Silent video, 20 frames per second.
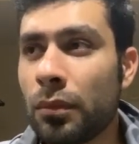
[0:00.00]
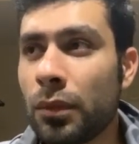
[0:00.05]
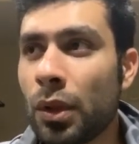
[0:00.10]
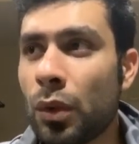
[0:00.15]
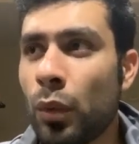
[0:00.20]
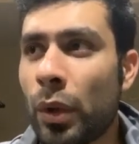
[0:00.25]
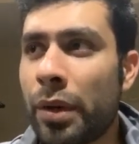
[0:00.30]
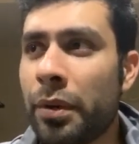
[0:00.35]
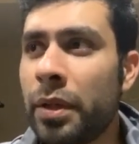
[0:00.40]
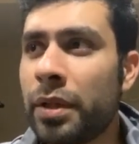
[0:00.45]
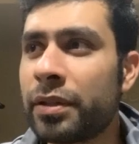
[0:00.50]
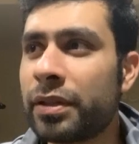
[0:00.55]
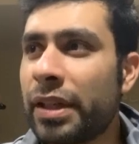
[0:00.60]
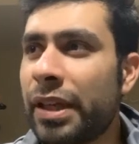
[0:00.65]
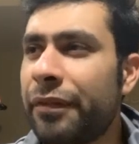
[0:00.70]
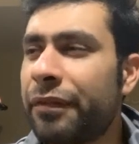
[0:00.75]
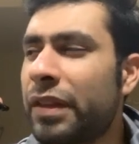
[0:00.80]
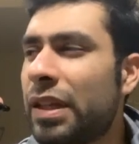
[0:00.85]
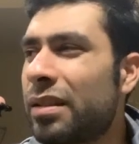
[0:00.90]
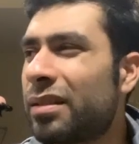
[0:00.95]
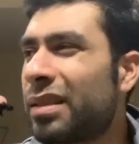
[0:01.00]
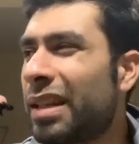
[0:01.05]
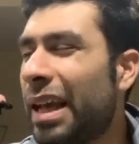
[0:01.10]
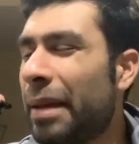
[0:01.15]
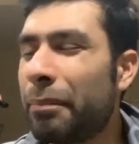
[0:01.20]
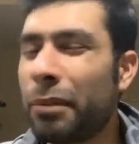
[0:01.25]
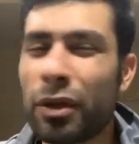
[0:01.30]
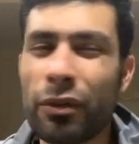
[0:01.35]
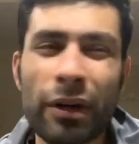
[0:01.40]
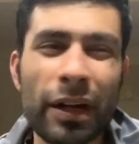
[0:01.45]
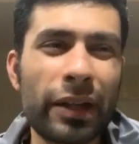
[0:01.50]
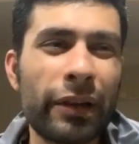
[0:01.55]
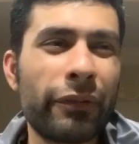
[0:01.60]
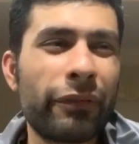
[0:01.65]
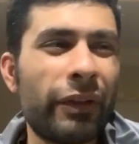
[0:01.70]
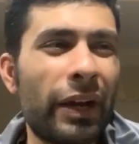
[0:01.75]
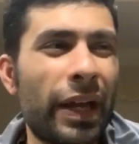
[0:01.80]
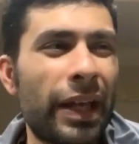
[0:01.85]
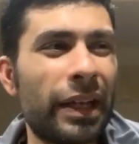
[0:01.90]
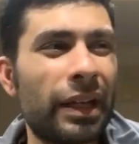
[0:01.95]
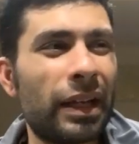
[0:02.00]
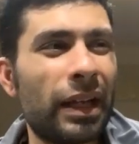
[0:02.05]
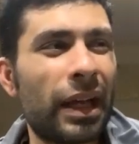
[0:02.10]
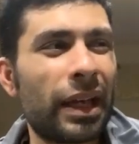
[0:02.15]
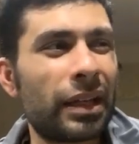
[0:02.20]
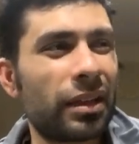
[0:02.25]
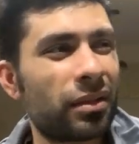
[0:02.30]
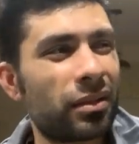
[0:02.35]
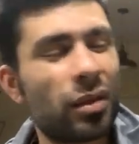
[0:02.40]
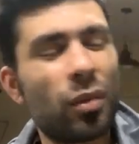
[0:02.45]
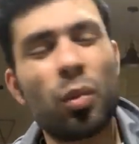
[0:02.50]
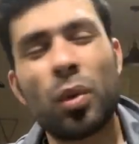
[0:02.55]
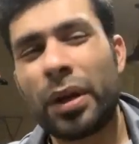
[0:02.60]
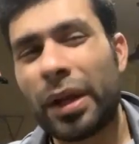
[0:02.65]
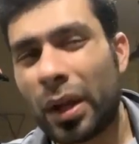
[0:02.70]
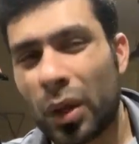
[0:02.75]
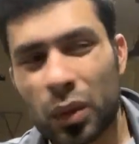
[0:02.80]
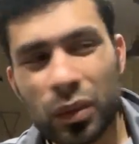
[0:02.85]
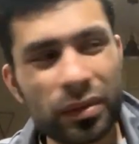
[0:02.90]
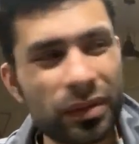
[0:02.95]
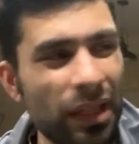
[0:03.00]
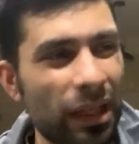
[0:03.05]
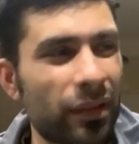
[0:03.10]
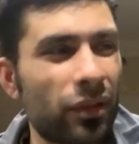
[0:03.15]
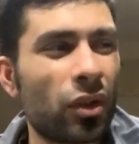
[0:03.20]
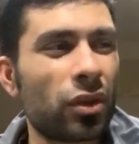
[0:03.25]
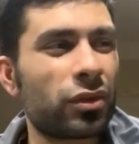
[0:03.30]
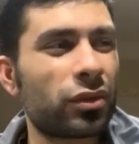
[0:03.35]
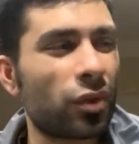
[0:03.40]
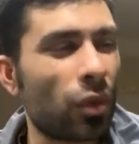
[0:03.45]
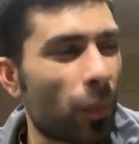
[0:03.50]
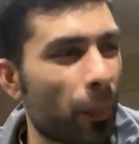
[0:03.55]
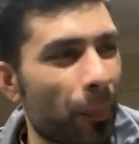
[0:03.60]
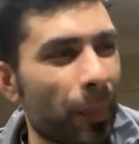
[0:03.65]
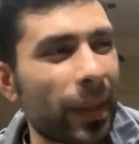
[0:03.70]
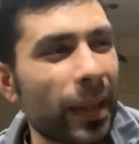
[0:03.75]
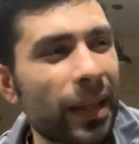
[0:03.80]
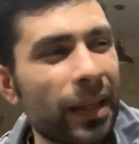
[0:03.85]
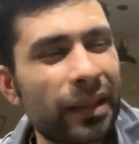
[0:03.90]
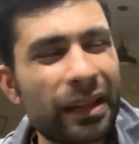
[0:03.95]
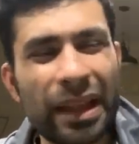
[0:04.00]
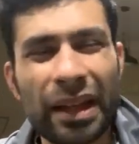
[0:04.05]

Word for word: Whereas if there's like McGregor fighting like someone else that's not so big,